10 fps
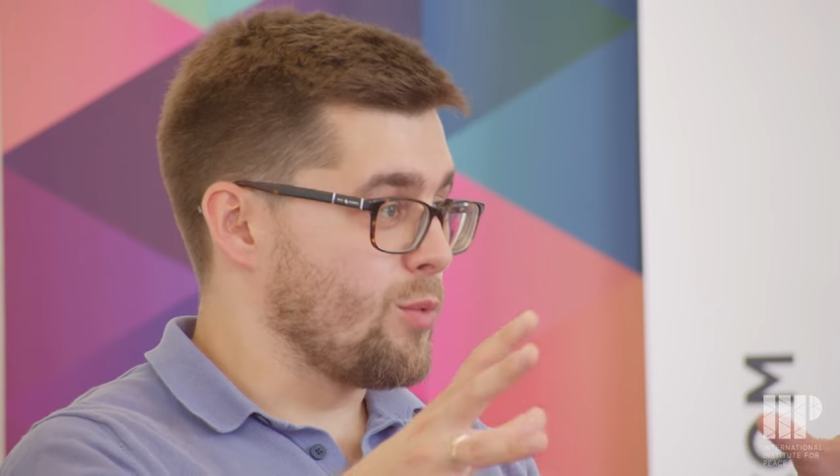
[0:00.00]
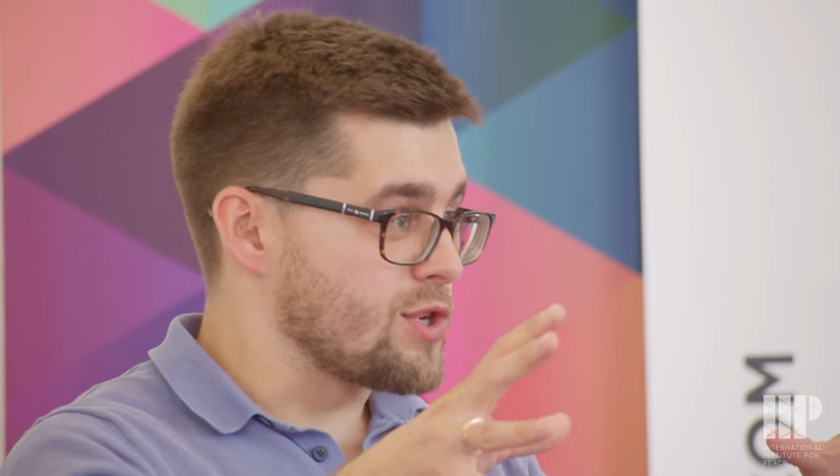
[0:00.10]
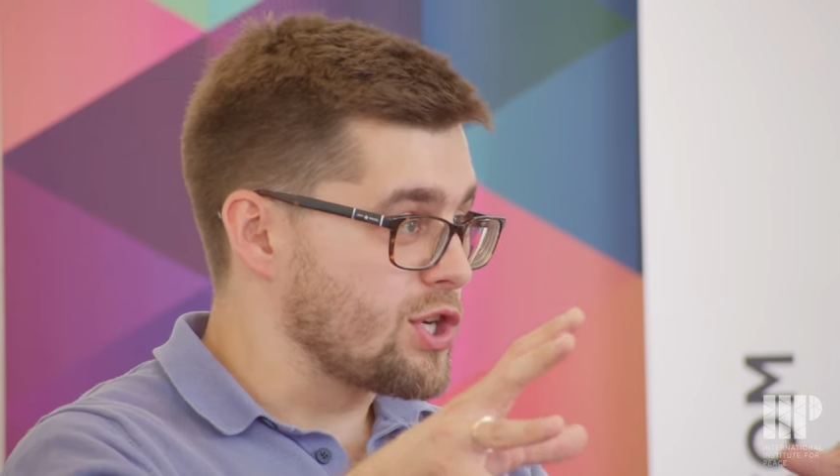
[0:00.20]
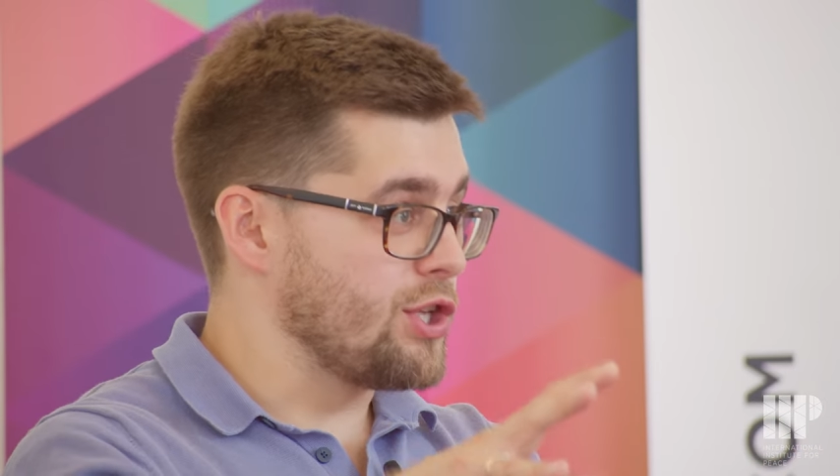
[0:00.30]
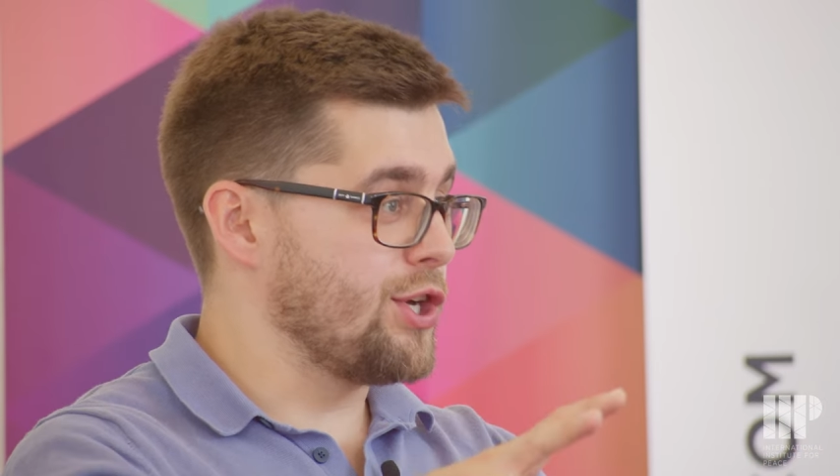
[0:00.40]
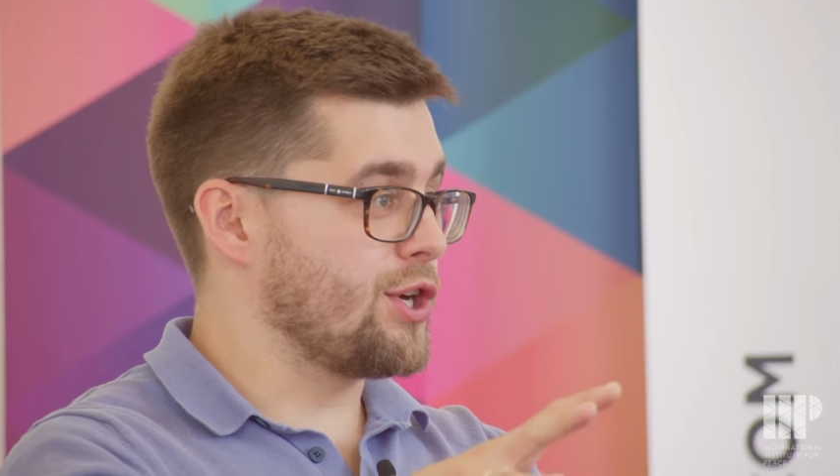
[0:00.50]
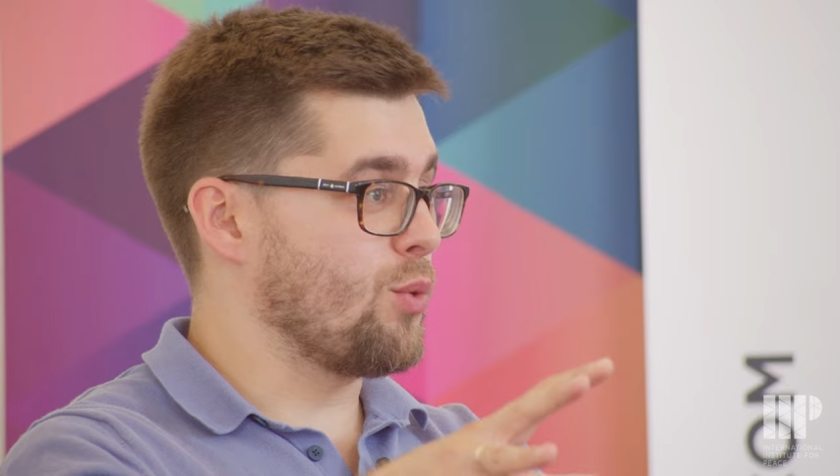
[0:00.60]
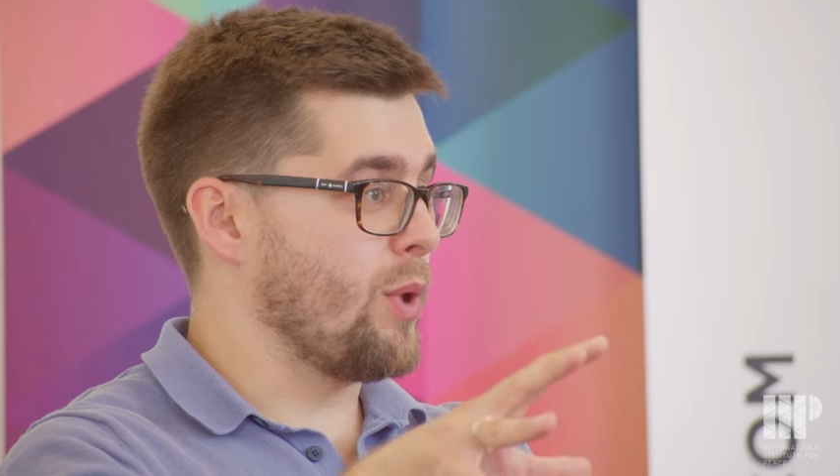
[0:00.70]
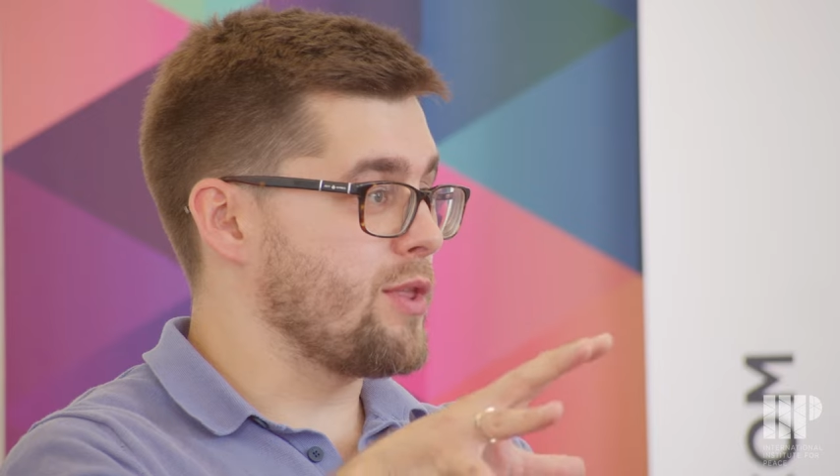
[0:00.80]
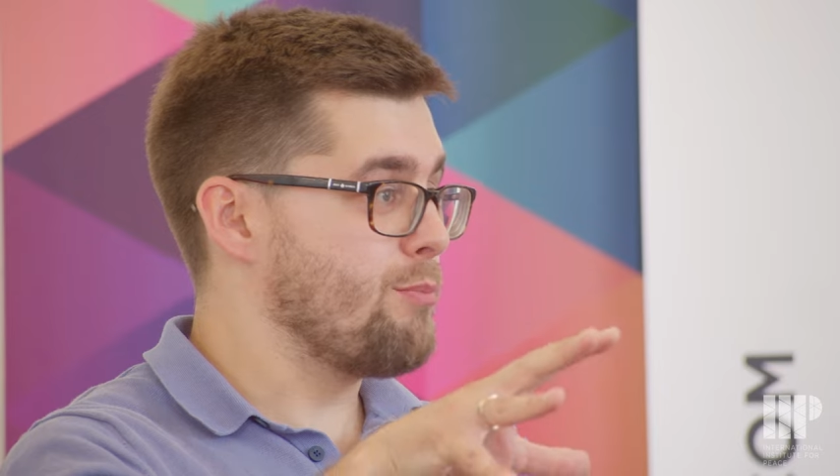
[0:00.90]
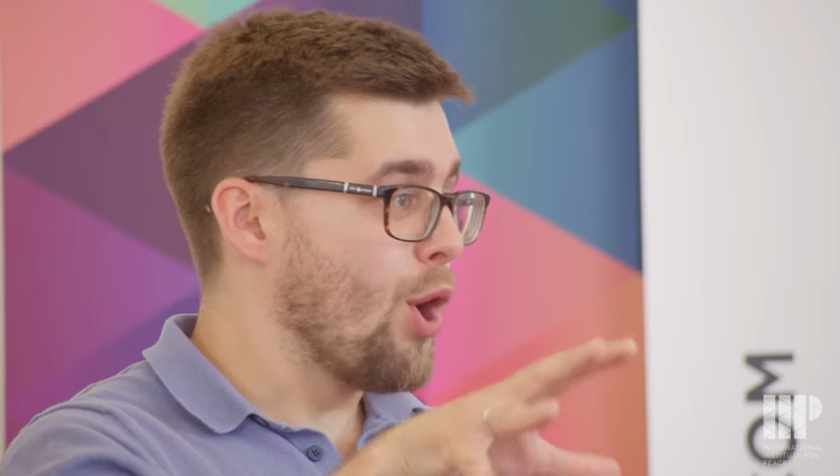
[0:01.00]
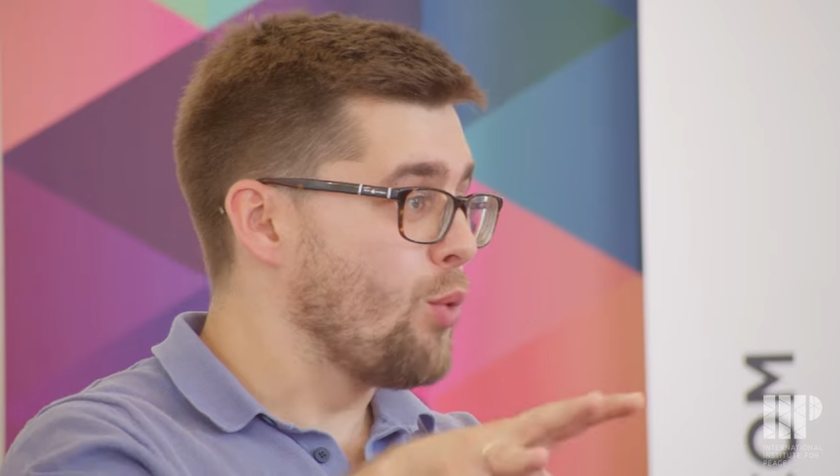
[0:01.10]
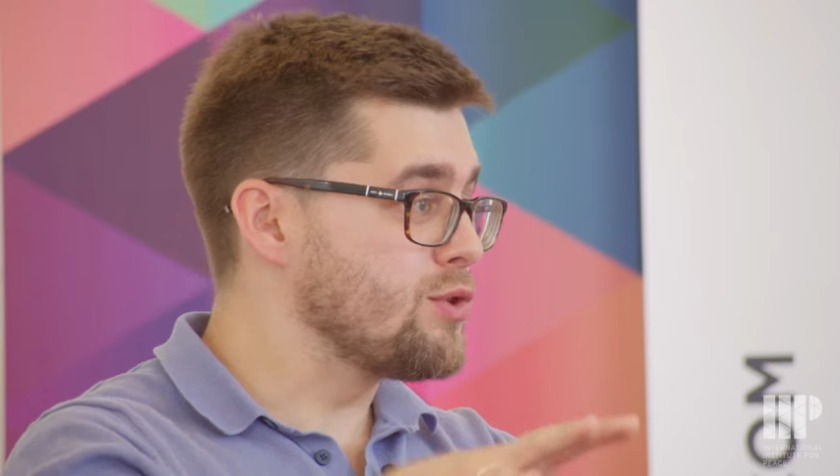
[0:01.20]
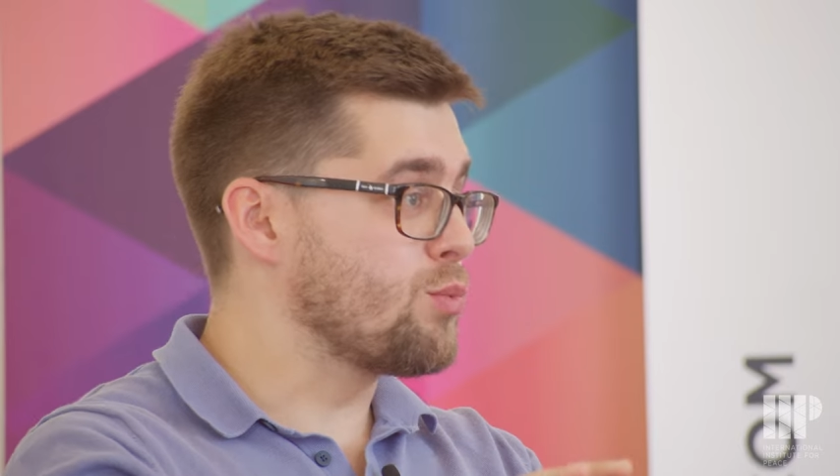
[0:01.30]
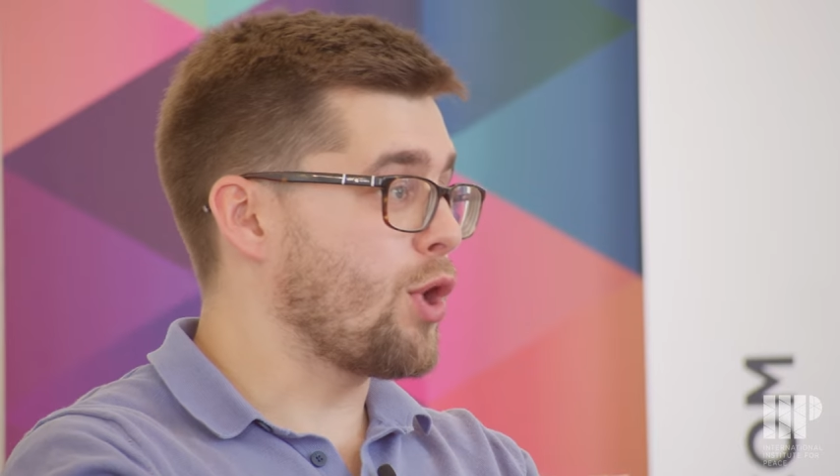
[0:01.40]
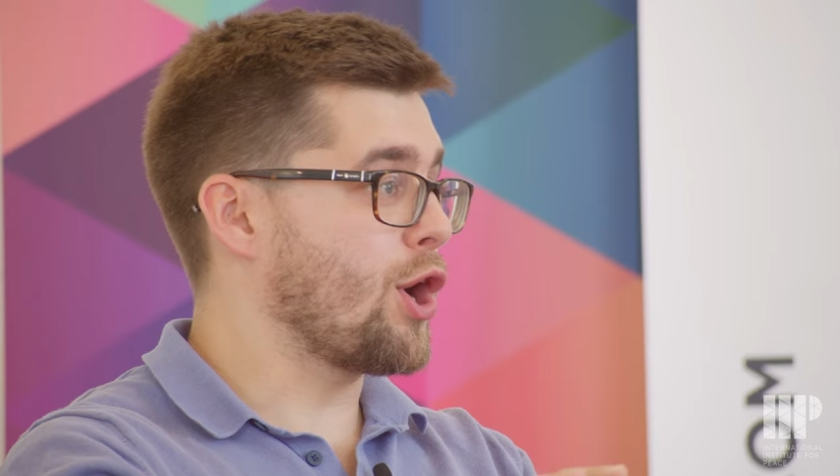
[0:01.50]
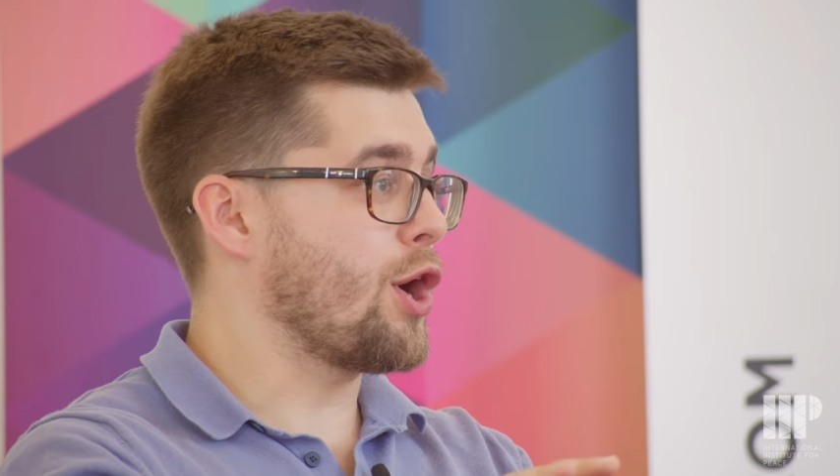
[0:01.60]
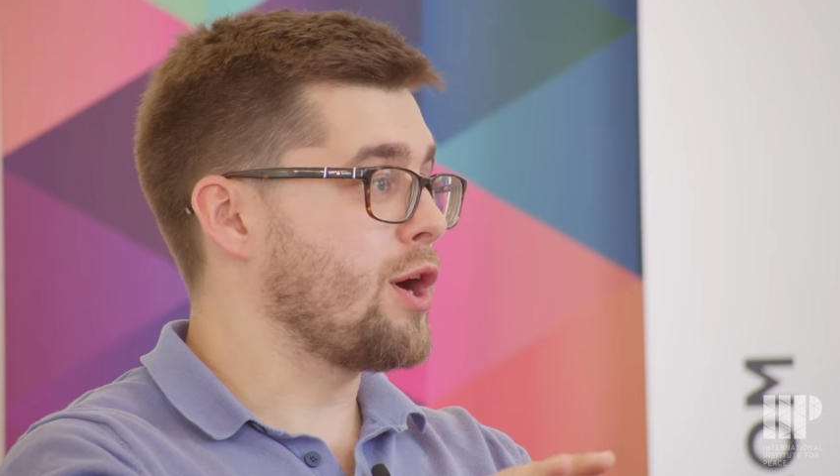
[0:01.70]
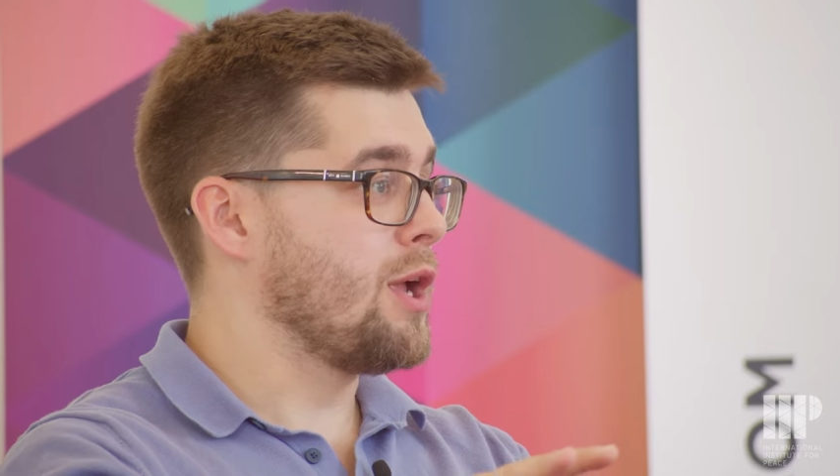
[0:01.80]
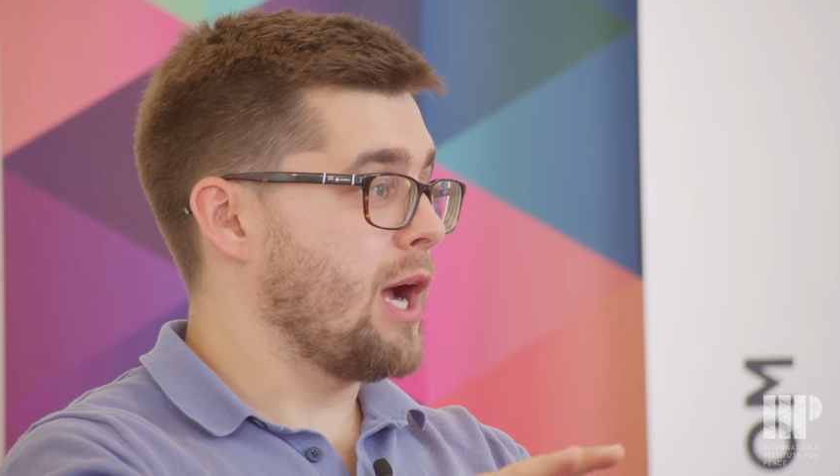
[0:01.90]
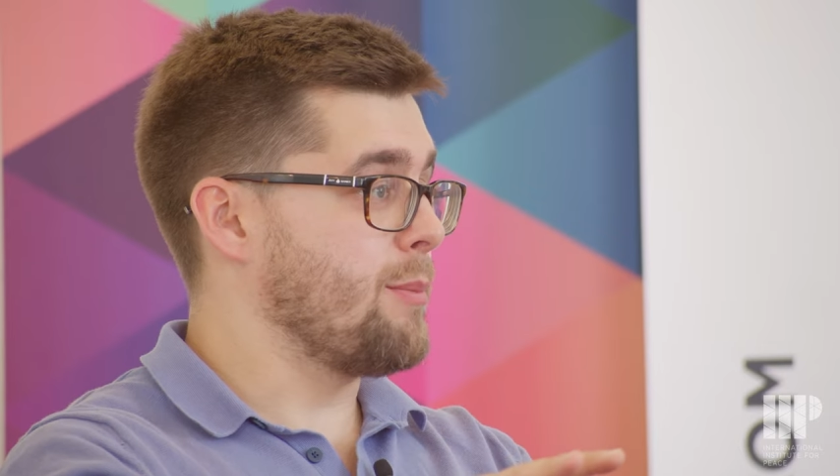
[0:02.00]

was clear what the Poles were.